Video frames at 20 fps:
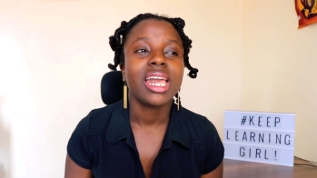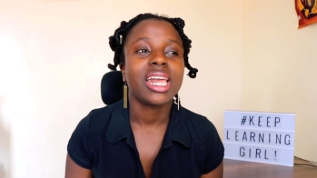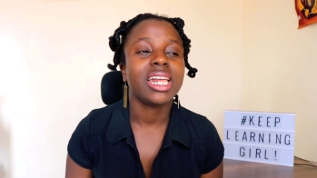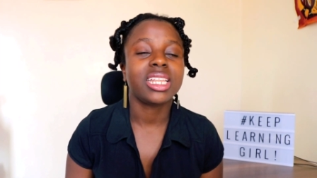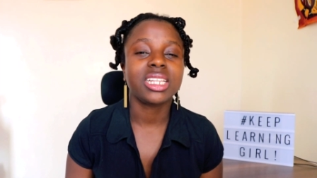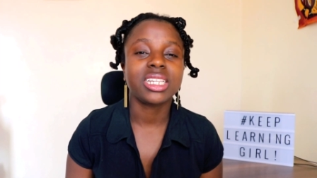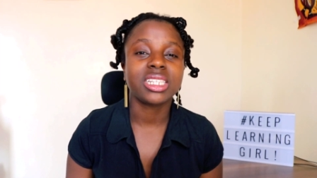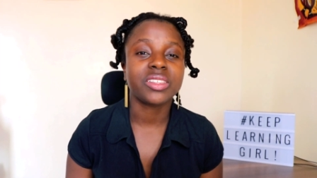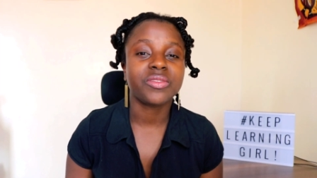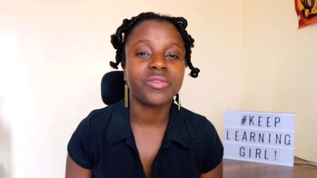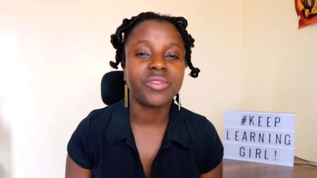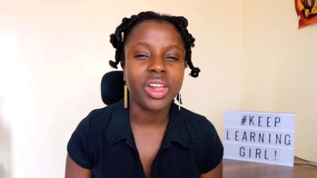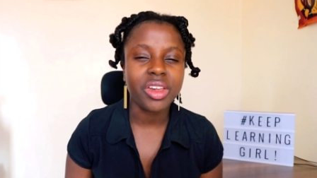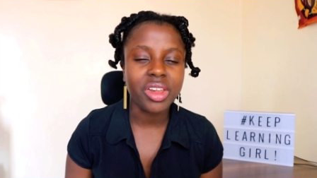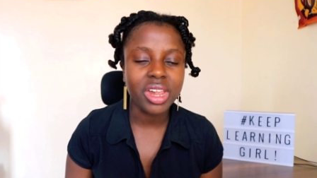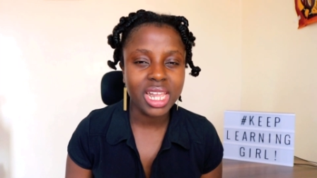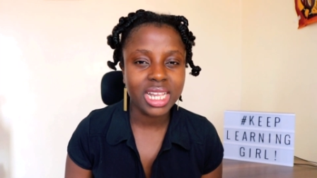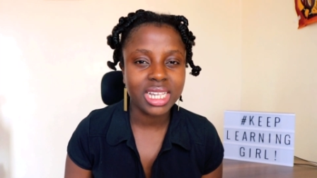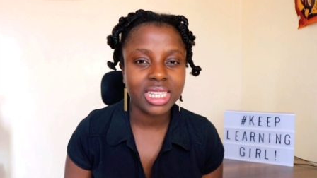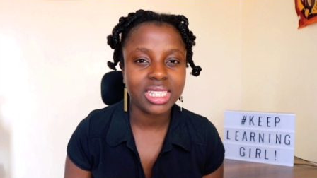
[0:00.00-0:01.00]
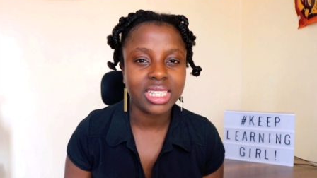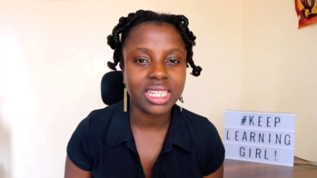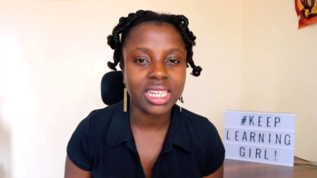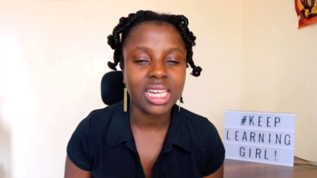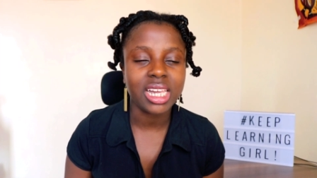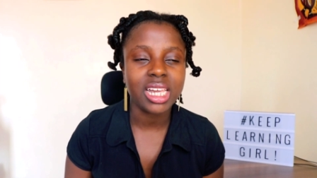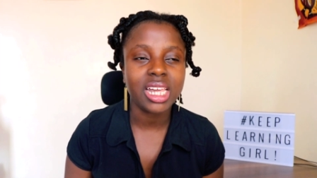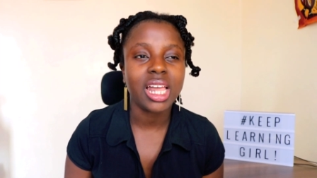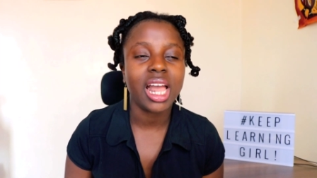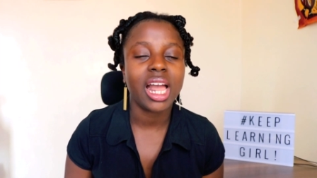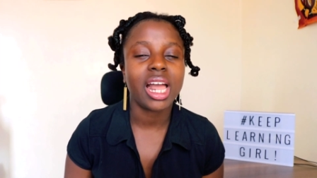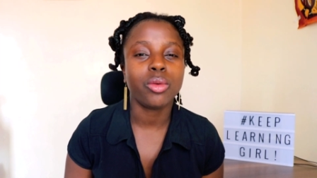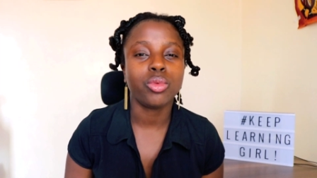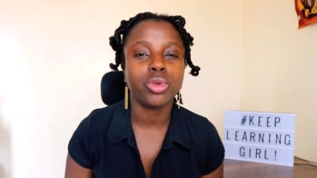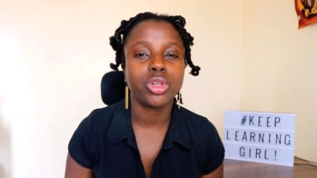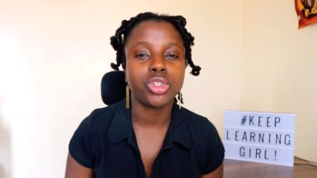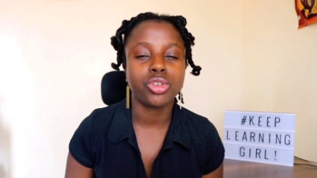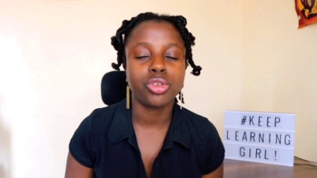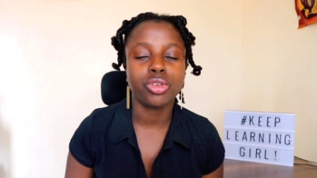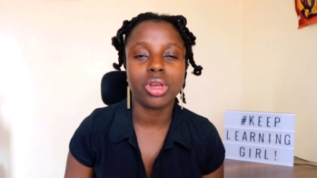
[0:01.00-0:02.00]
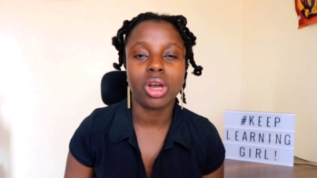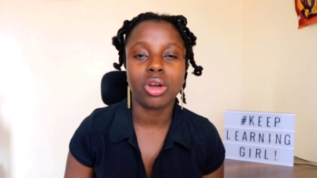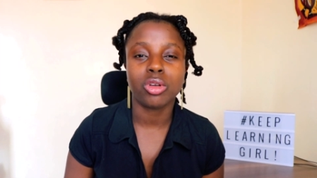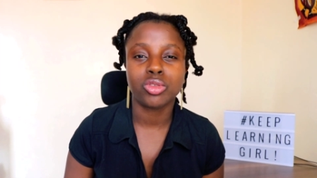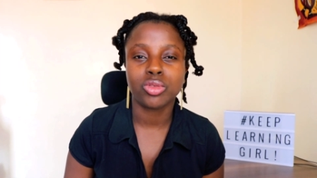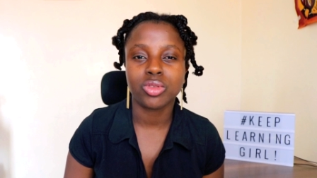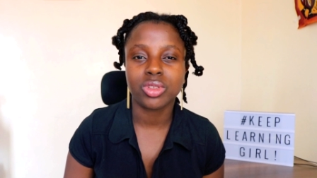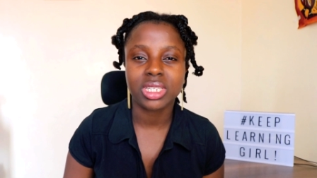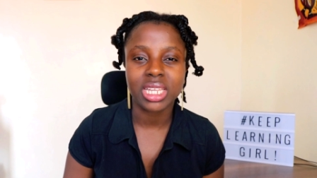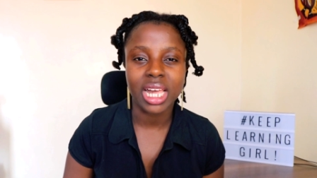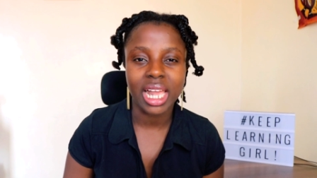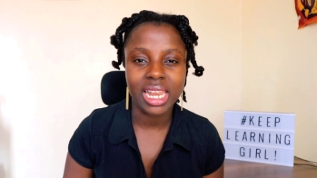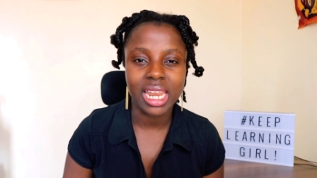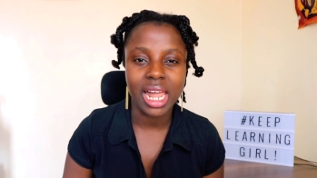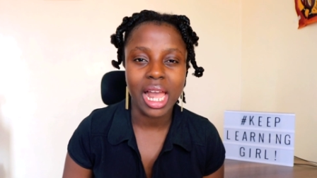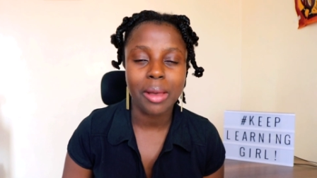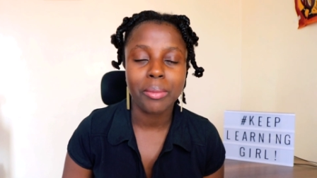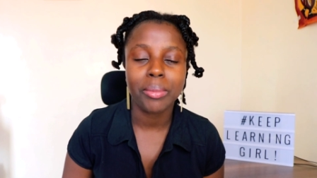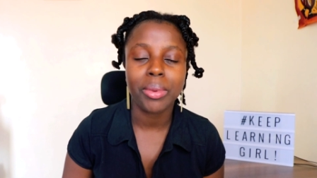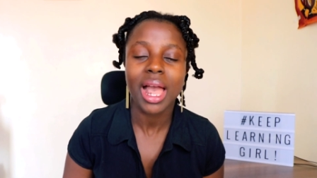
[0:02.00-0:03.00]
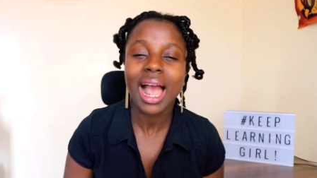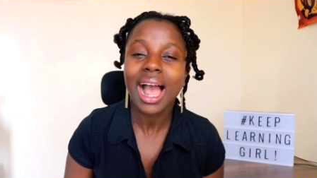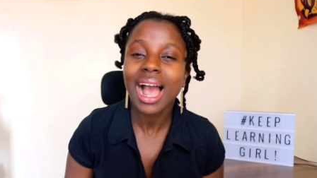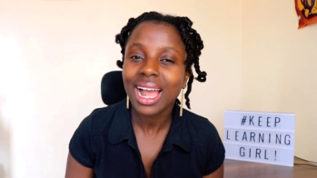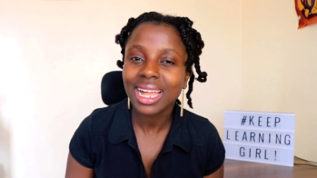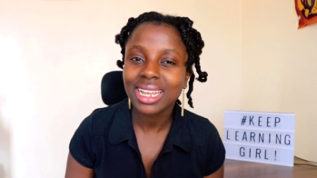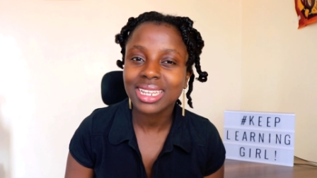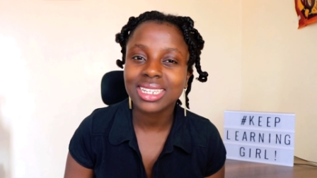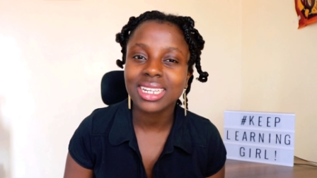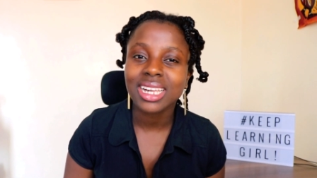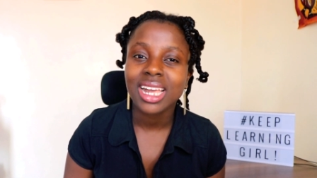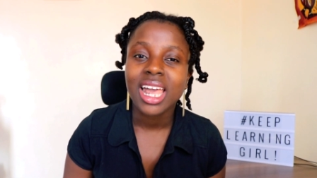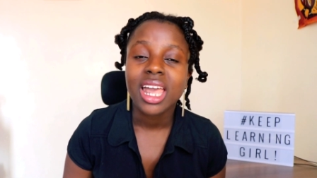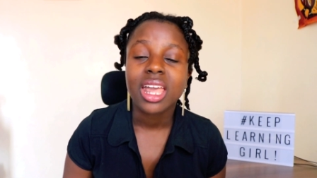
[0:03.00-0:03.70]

It is very easy. I will show you how to sign up. And